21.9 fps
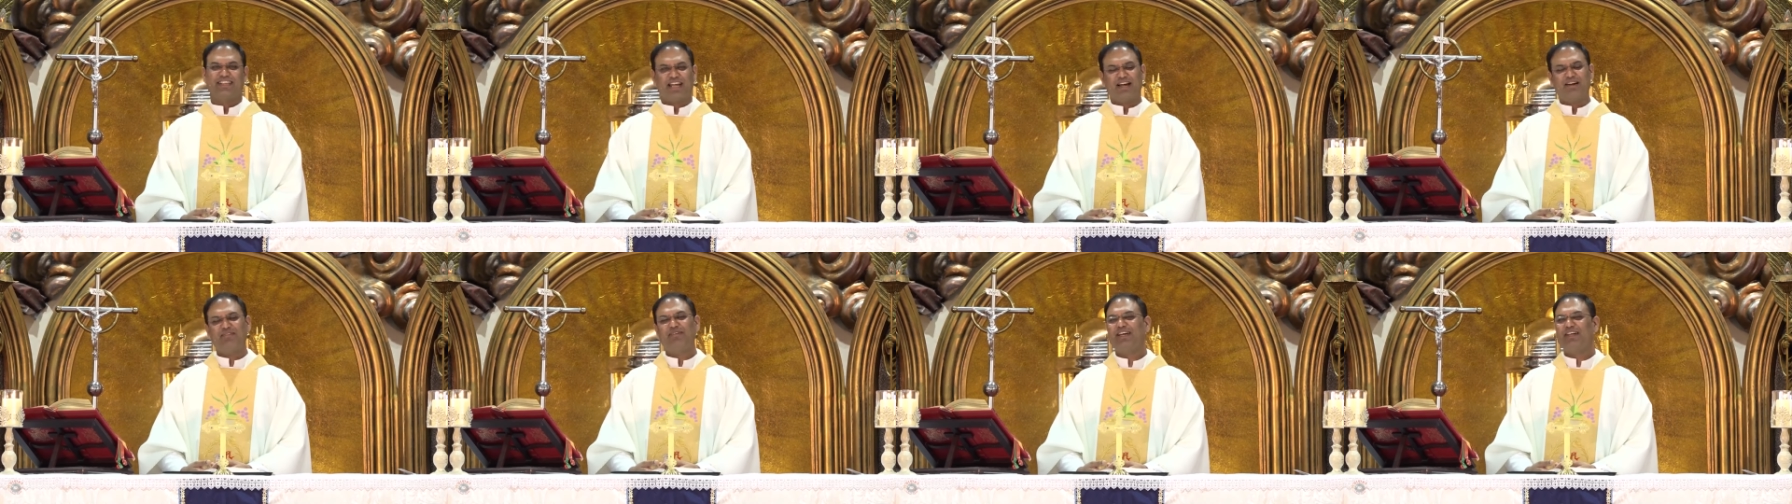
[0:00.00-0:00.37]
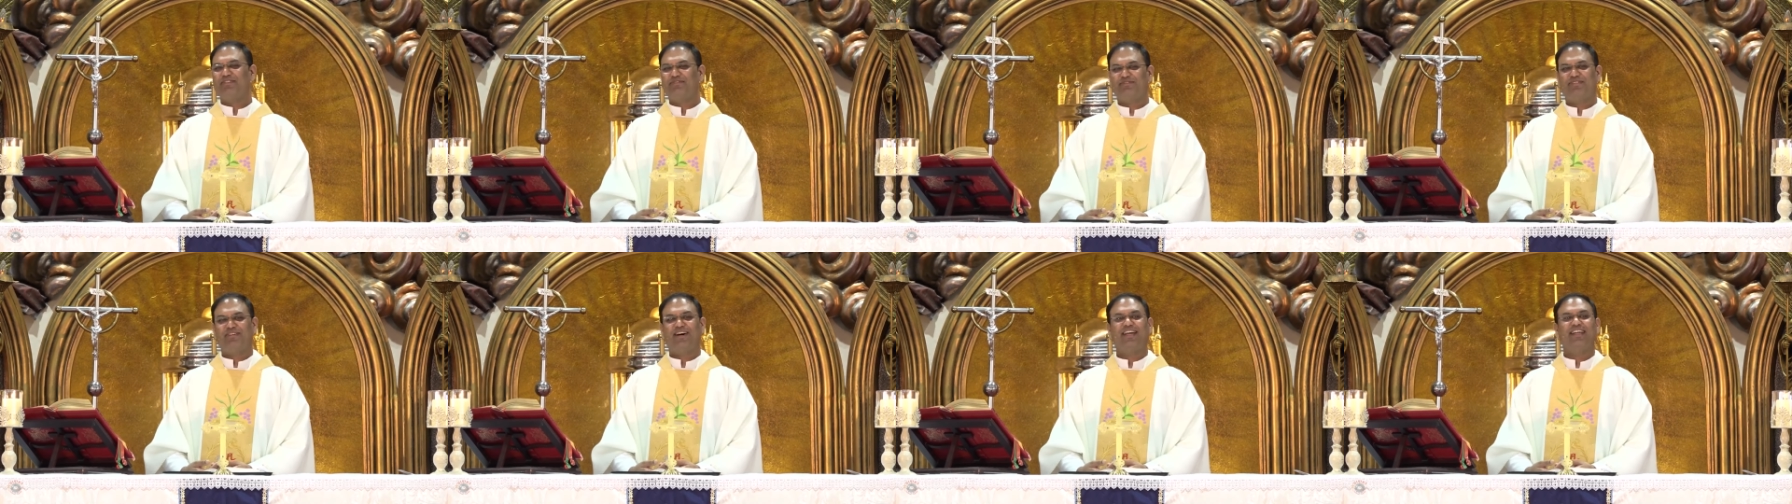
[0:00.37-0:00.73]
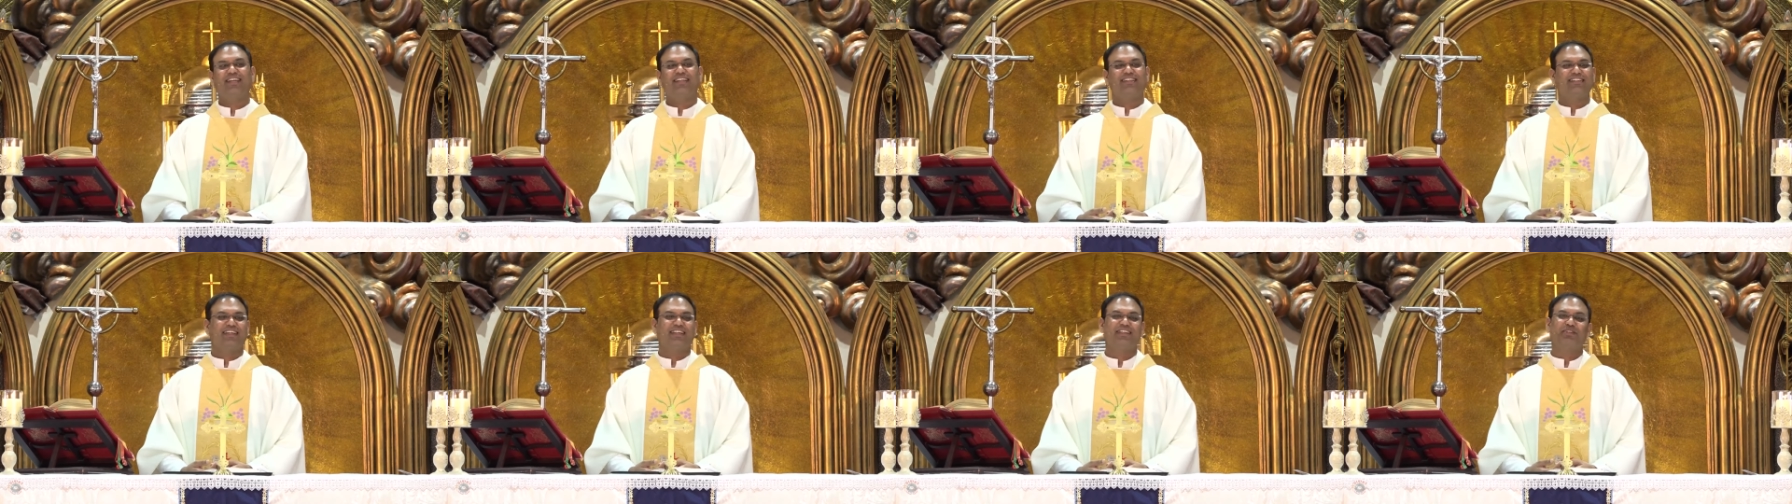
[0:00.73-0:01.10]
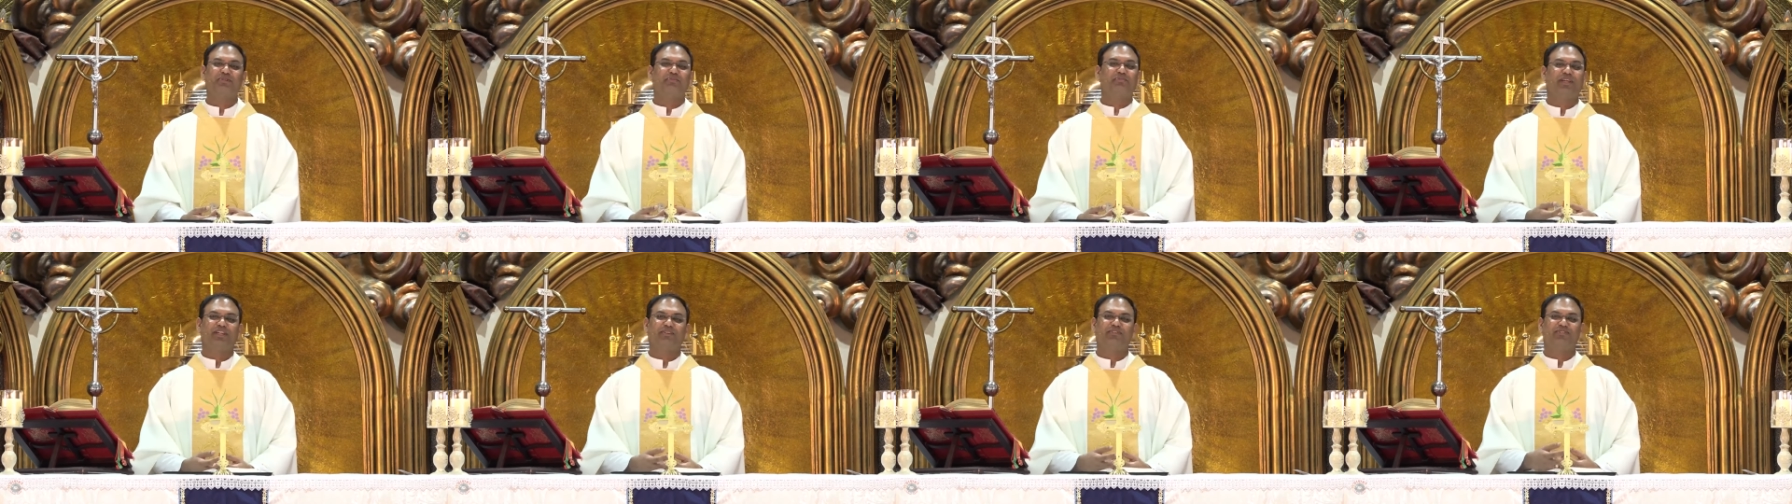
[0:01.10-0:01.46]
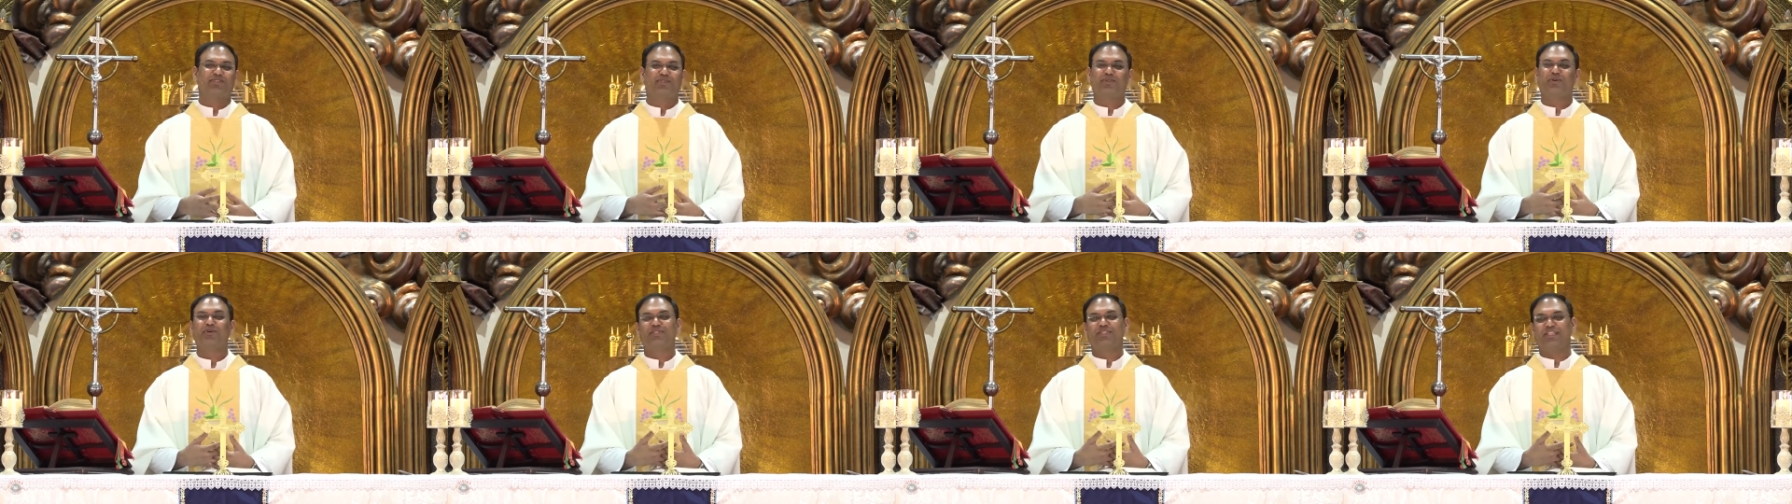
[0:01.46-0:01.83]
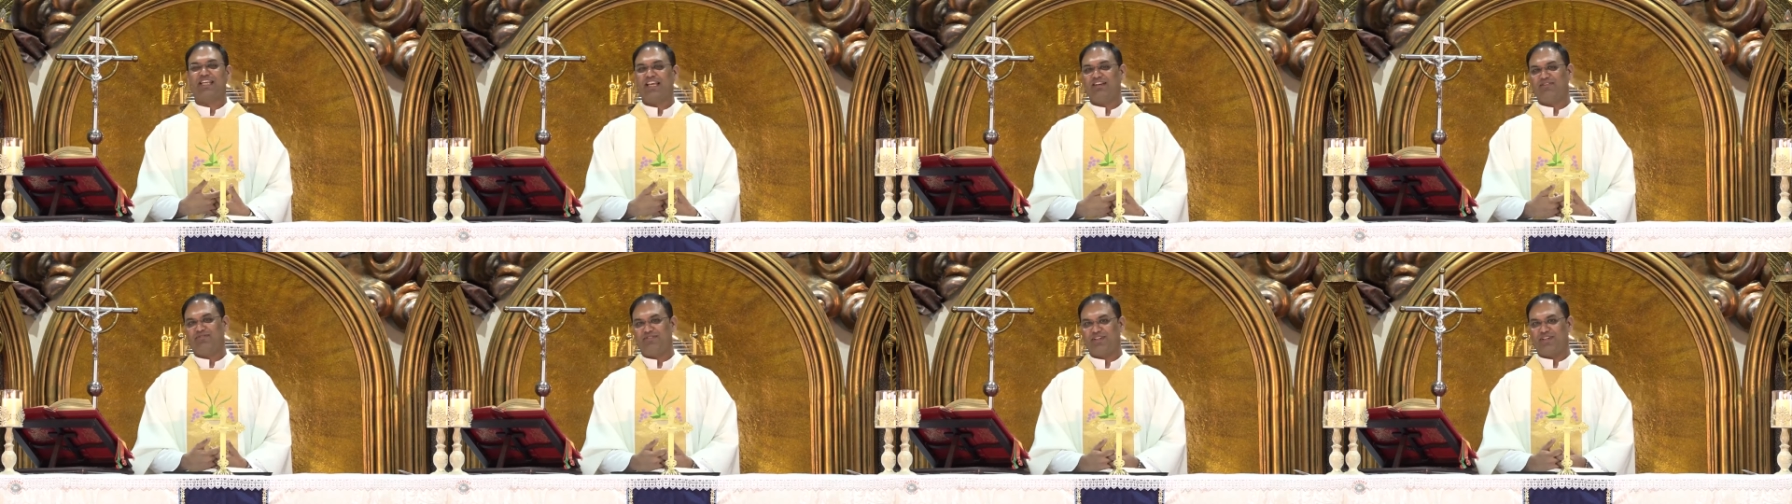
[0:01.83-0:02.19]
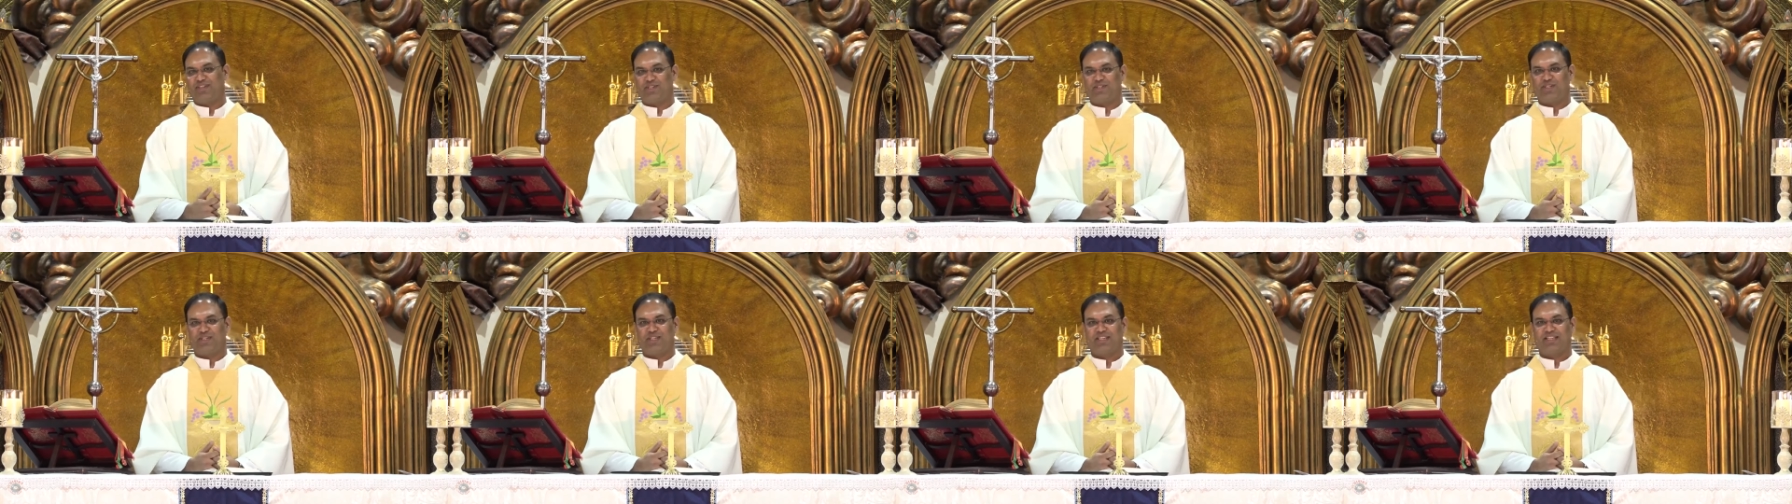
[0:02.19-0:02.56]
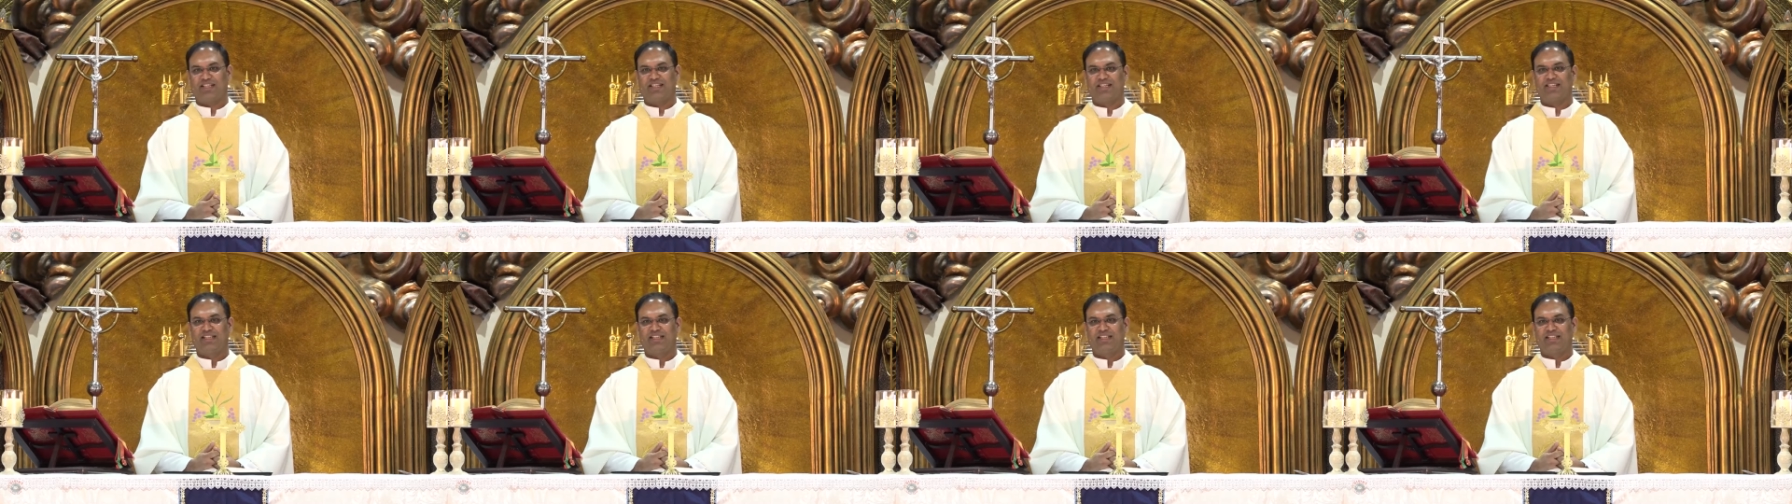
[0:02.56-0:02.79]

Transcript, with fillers: Now I find that to be so selfish.